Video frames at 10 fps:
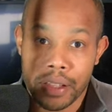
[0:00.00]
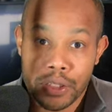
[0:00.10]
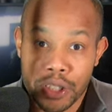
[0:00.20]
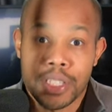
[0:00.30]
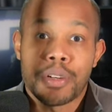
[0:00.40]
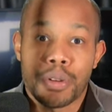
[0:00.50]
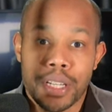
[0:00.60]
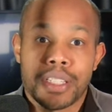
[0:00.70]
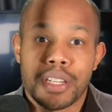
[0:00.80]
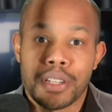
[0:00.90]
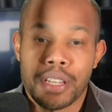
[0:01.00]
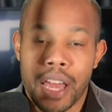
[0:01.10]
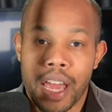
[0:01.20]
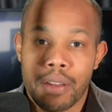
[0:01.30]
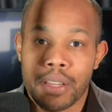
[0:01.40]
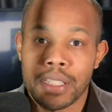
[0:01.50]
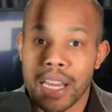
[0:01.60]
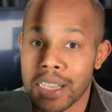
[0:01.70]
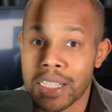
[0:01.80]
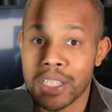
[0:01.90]
still continue to have is
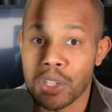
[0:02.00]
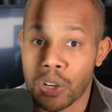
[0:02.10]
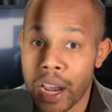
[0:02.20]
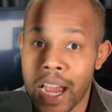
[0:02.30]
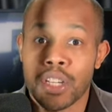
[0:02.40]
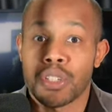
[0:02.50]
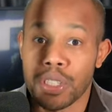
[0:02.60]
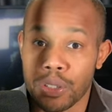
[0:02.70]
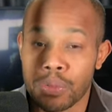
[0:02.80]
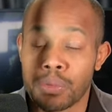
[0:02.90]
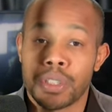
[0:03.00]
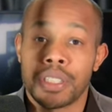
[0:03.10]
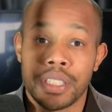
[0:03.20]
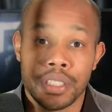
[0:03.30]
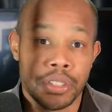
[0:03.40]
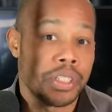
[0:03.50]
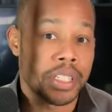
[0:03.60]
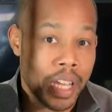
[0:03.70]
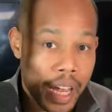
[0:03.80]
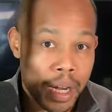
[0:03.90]
that these are actually really good
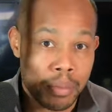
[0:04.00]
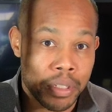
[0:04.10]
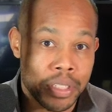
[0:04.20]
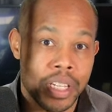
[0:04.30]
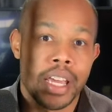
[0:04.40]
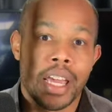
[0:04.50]
cameras.